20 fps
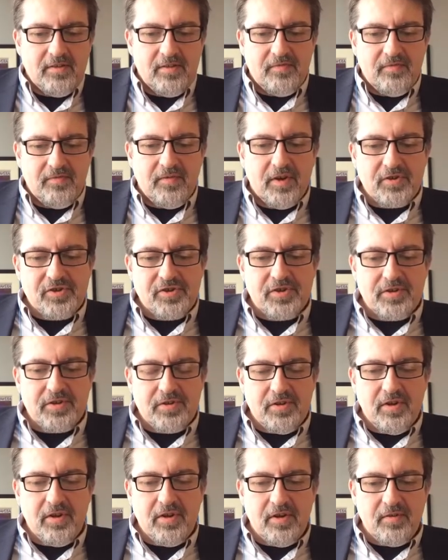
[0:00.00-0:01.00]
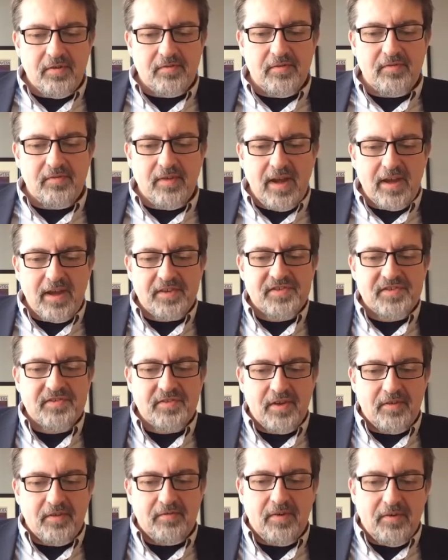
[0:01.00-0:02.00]
function of
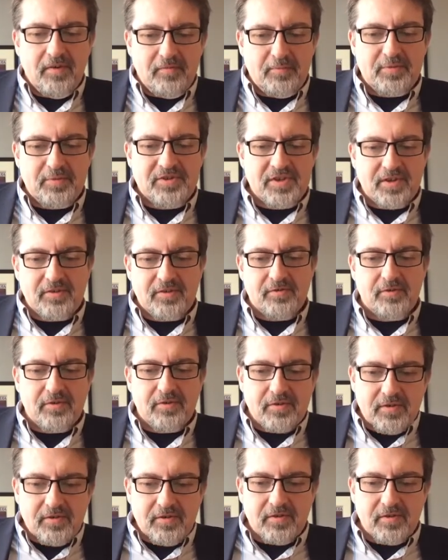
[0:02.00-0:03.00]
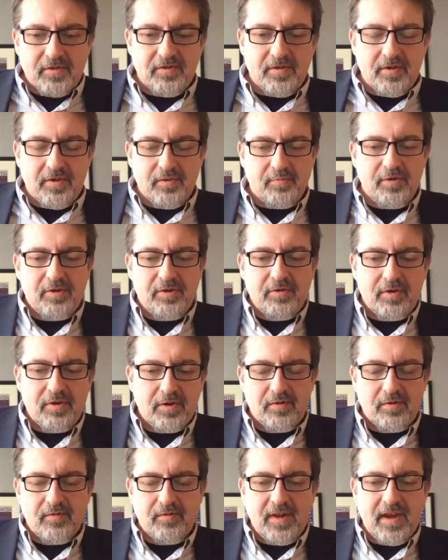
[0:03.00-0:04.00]
of a particular therapeutic
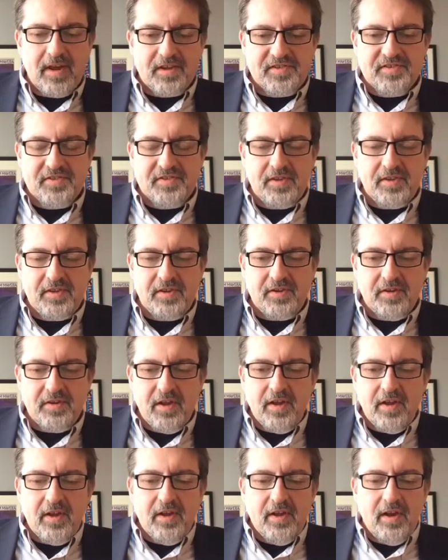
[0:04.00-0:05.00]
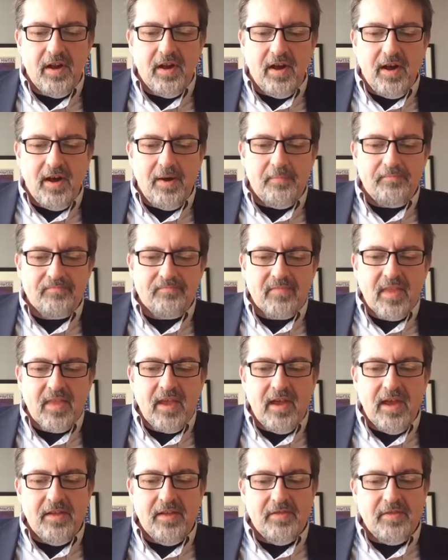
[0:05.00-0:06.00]
or vaccine,
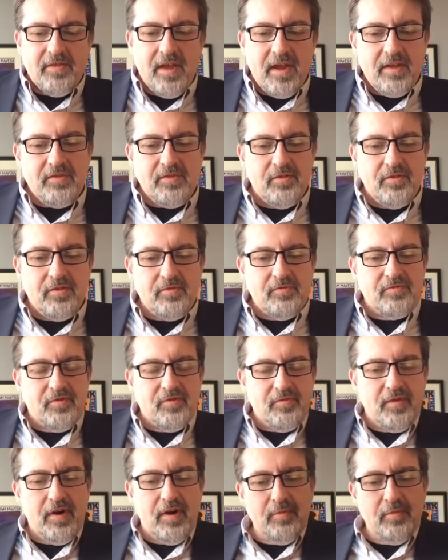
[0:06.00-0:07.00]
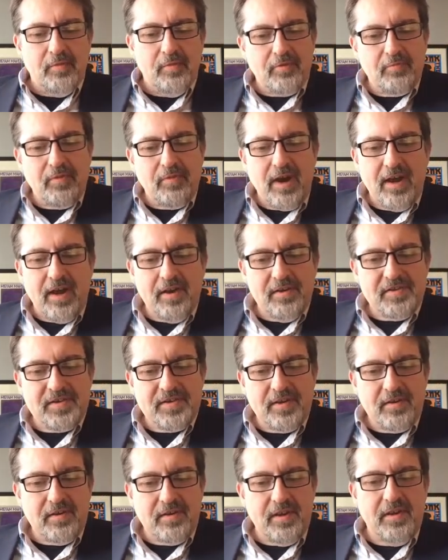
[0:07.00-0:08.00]
and then you develop
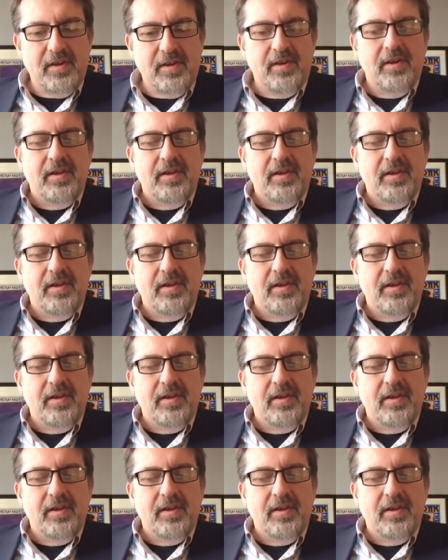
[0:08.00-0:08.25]
proprietary